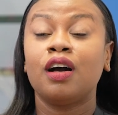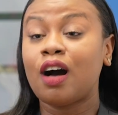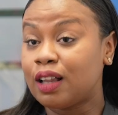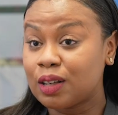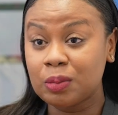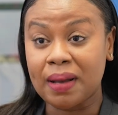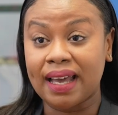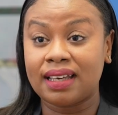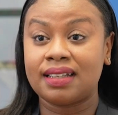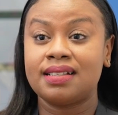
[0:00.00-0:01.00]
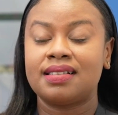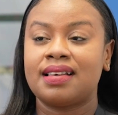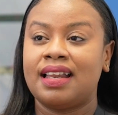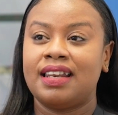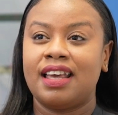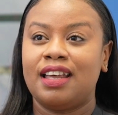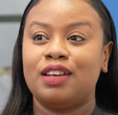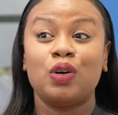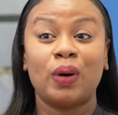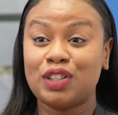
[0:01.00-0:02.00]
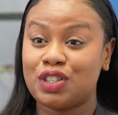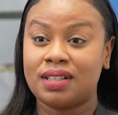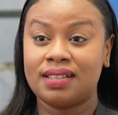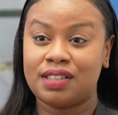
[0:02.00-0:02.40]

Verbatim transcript: call out bias, and then question